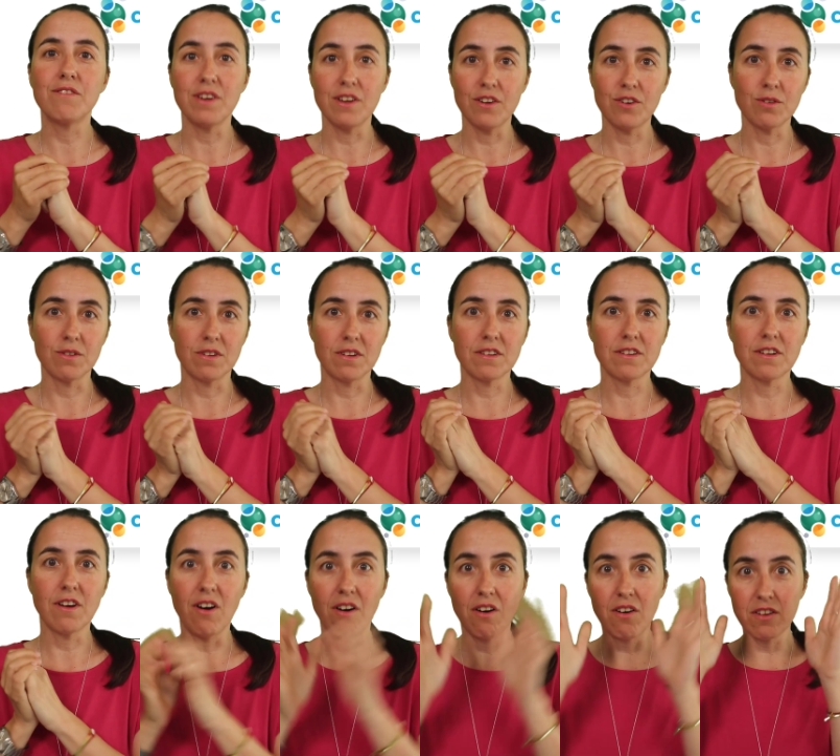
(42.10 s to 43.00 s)
visuals
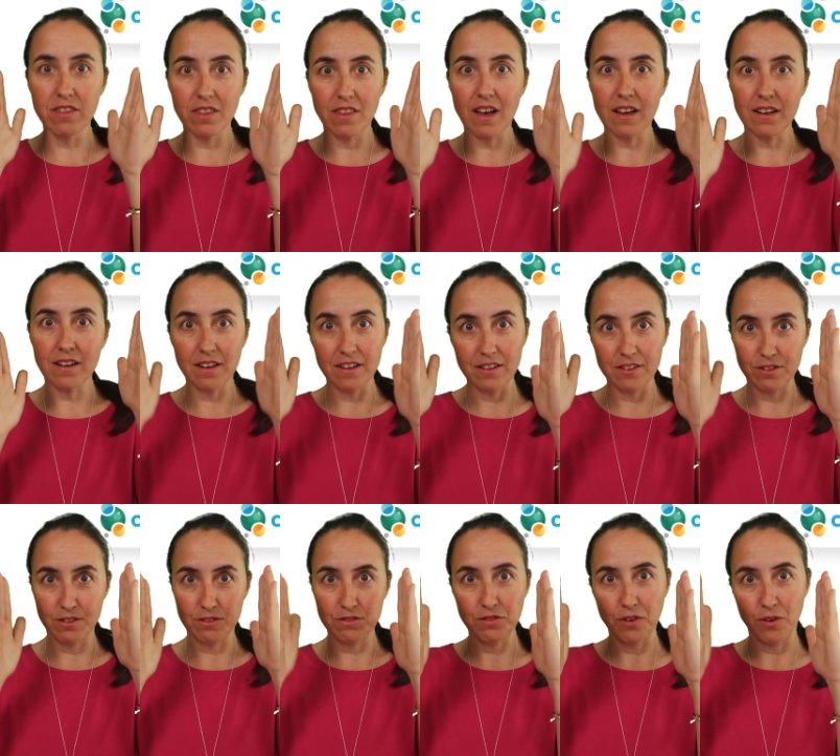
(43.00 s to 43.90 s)
on that
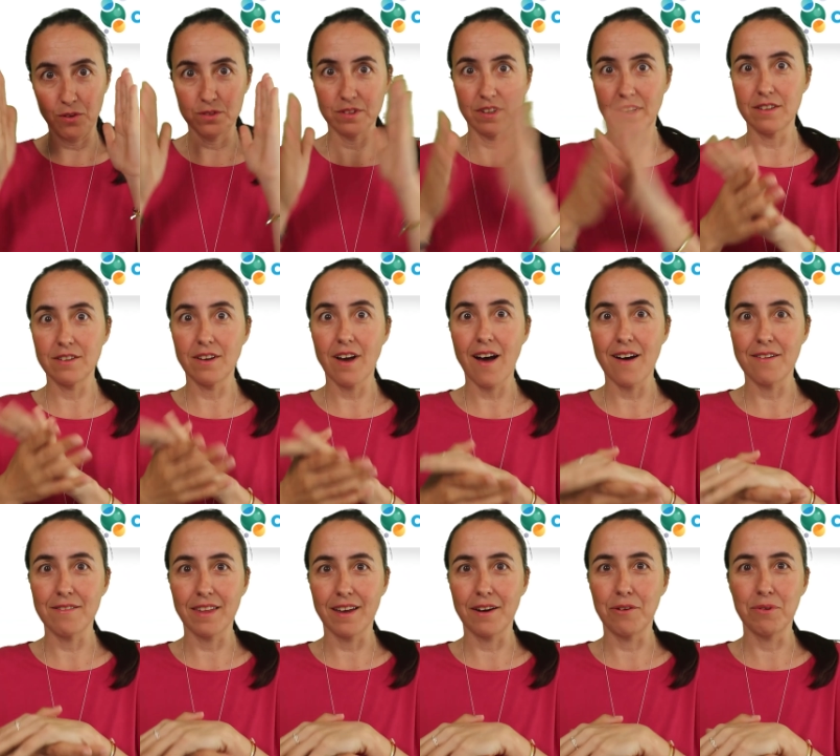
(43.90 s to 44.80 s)
little phone that you
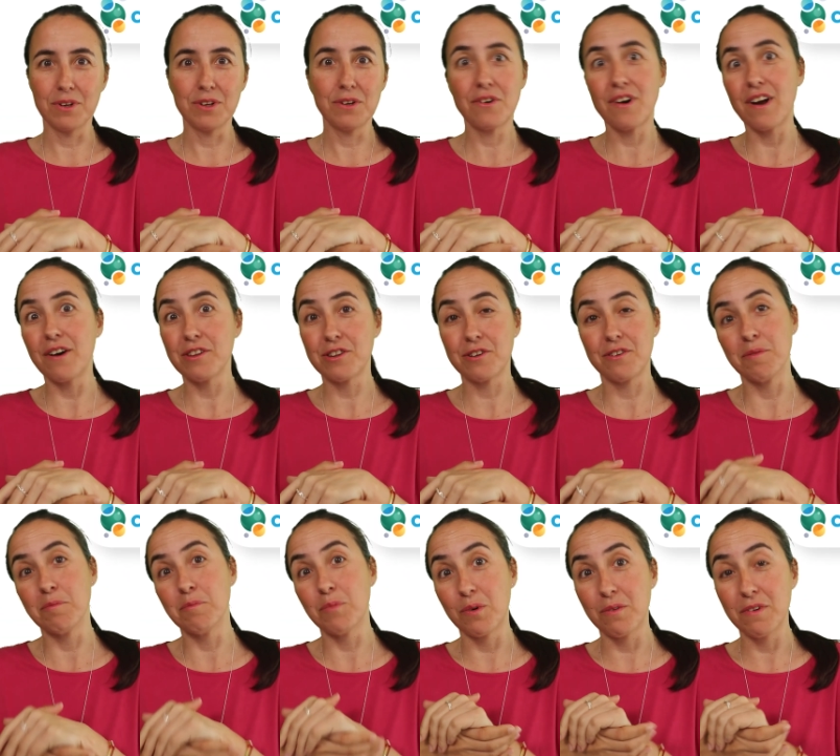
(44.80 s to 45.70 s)
have there when you're out
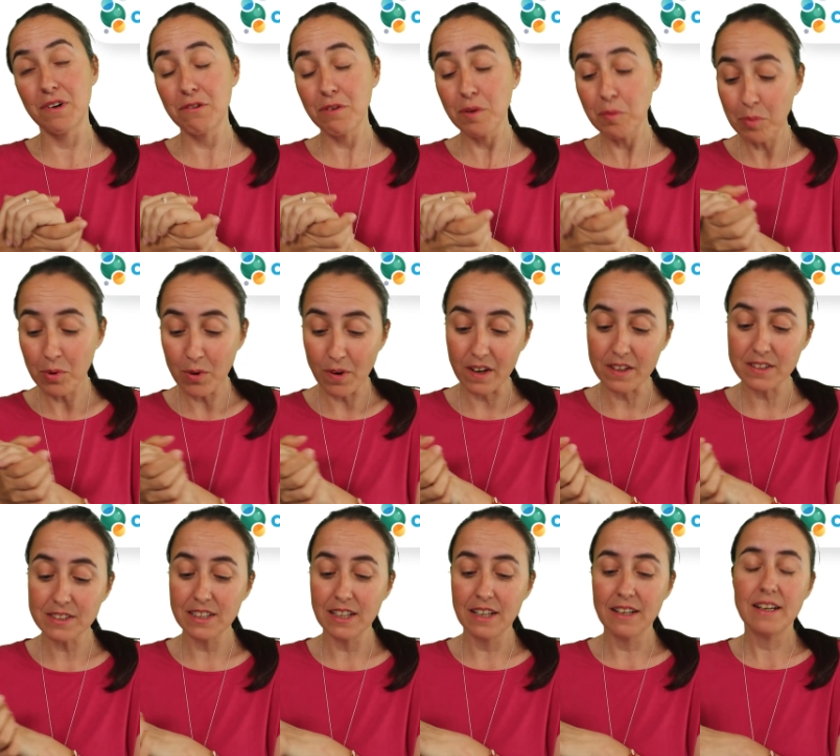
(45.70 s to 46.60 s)
through mobile
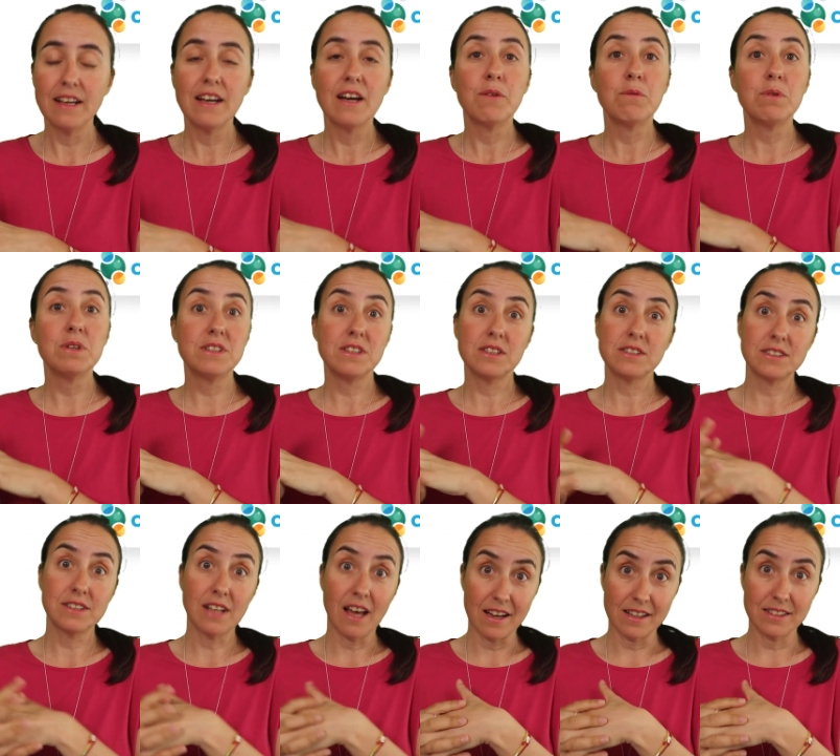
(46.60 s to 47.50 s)
report, which
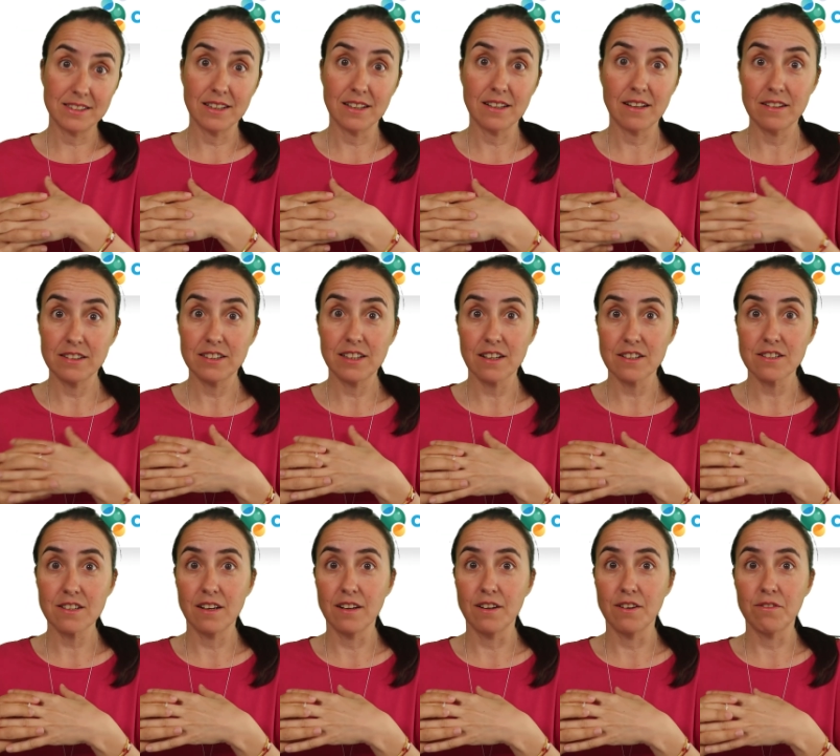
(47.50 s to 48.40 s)
is nice. That is
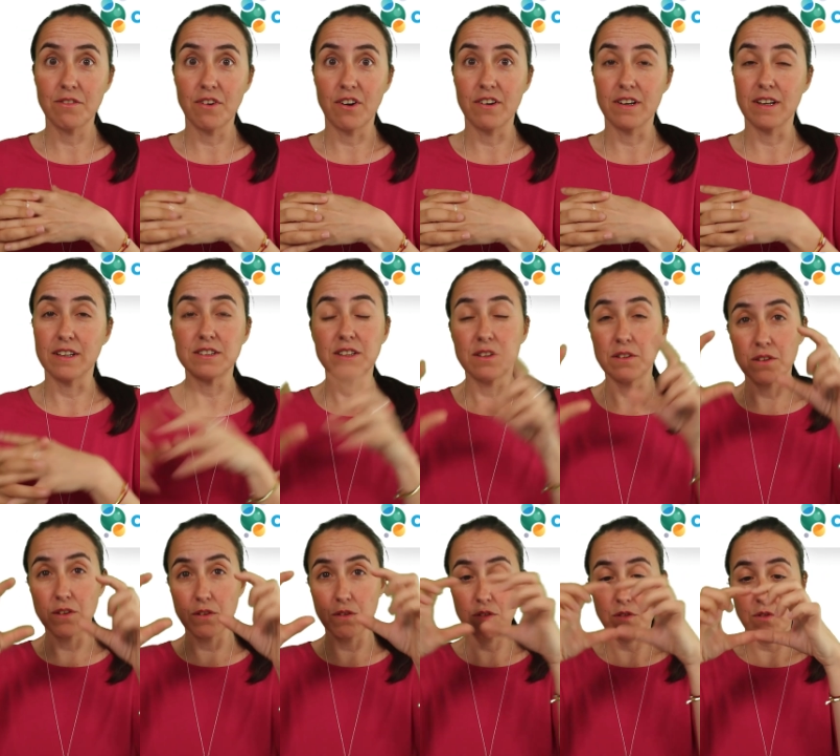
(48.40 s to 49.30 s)
actually a very nice.
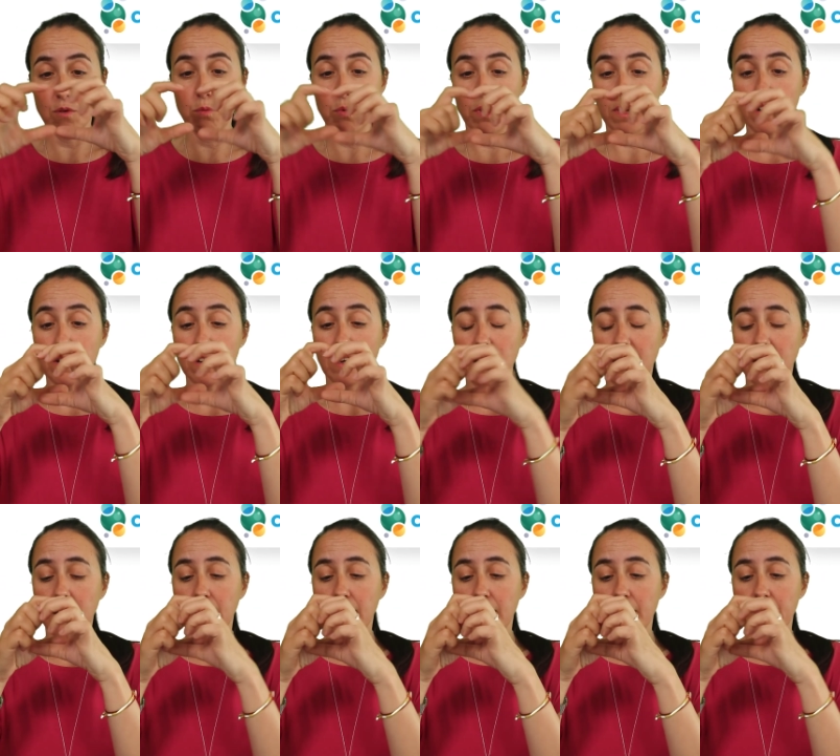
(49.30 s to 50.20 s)
There were
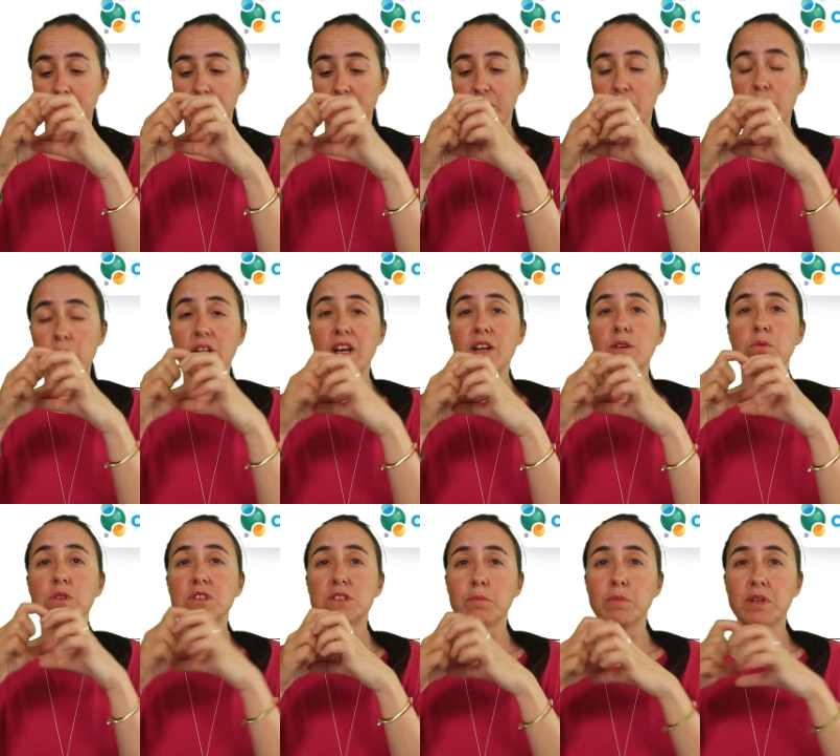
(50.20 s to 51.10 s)
the grid
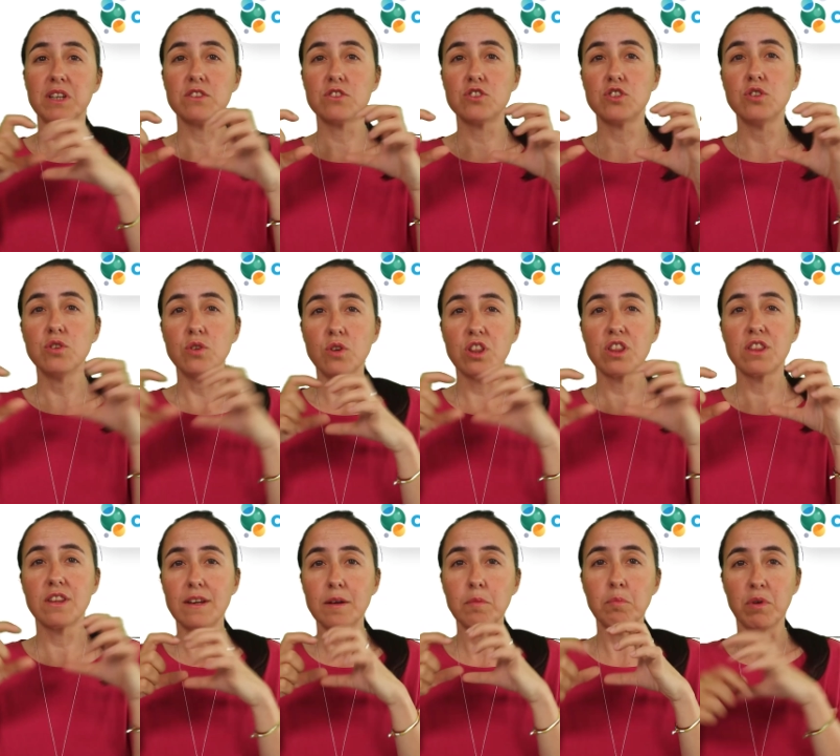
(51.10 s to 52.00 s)
was a bit too
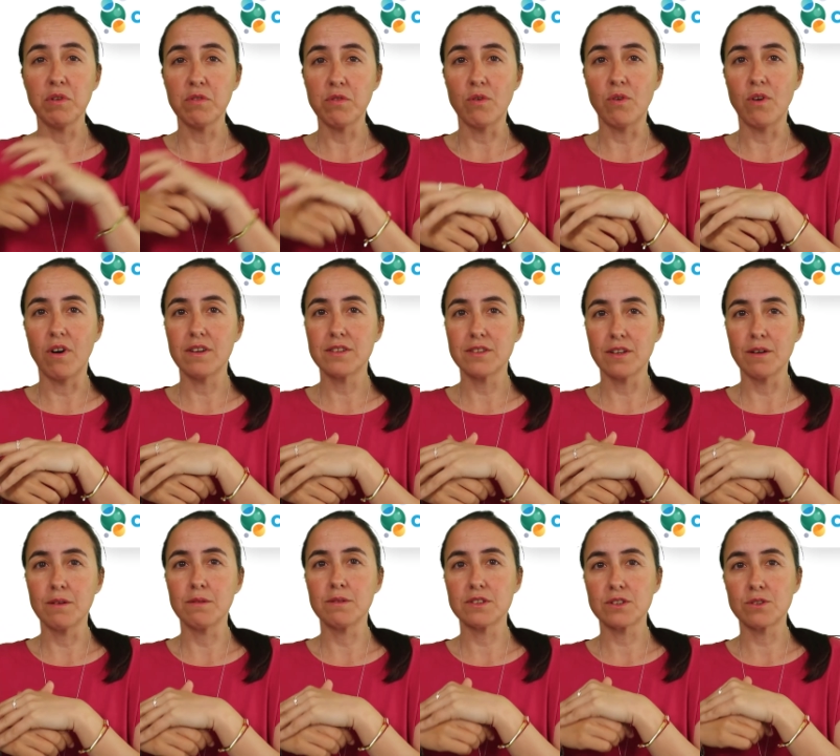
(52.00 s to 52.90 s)
thick before, so
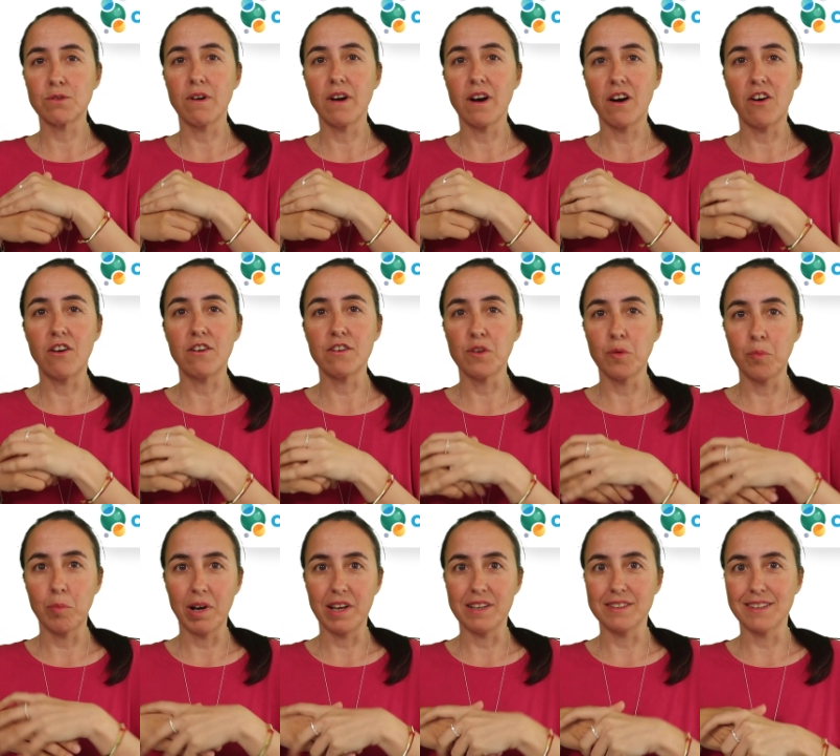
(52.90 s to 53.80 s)
it was quite hard to
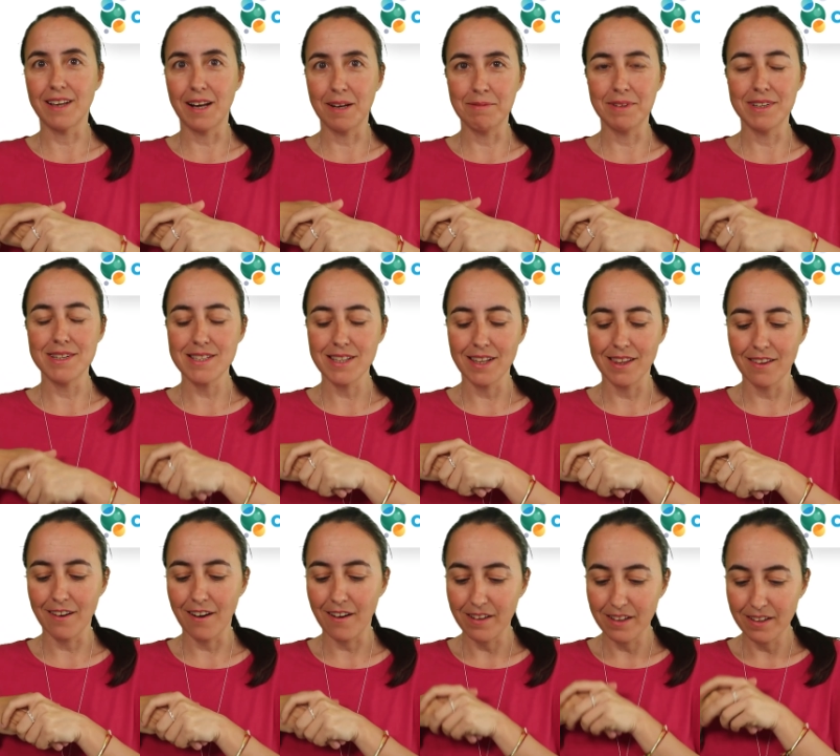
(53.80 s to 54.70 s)
place elements in
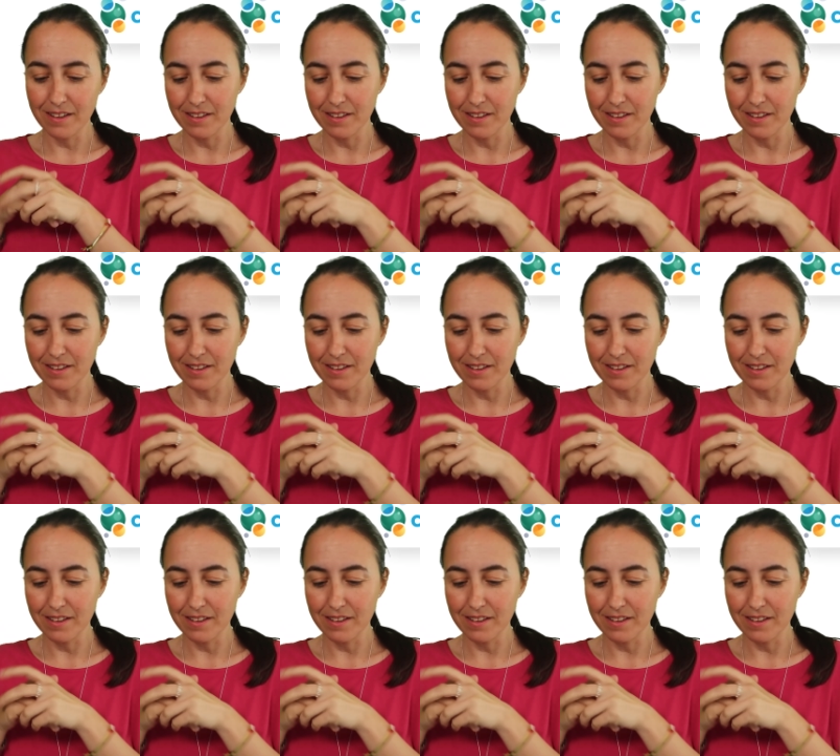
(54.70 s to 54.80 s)
there.